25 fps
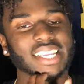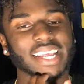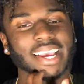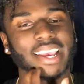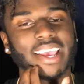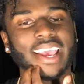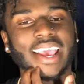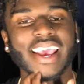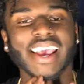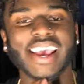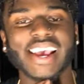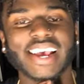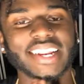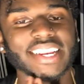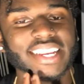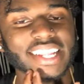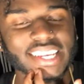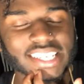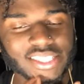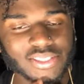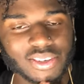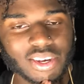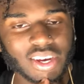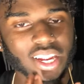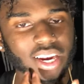Like
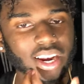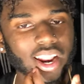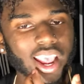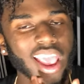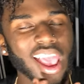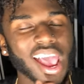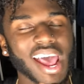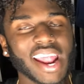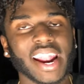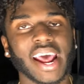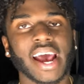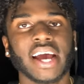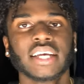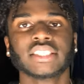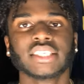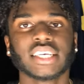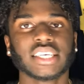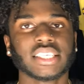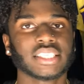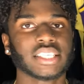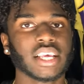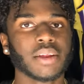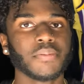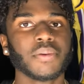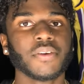this one, and as
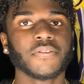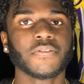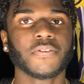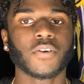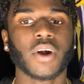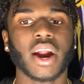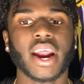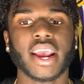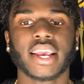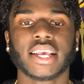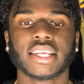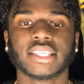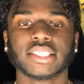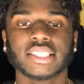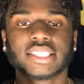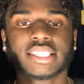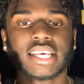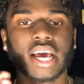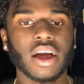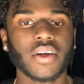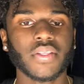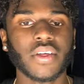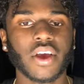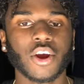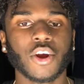I said before, I can
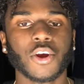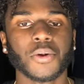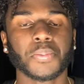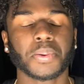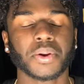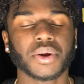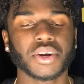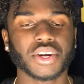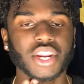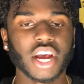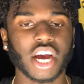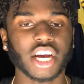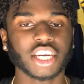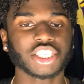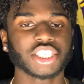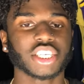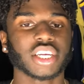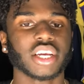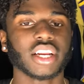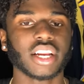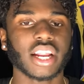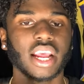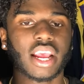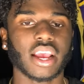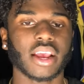tell that her
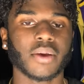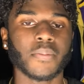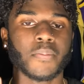production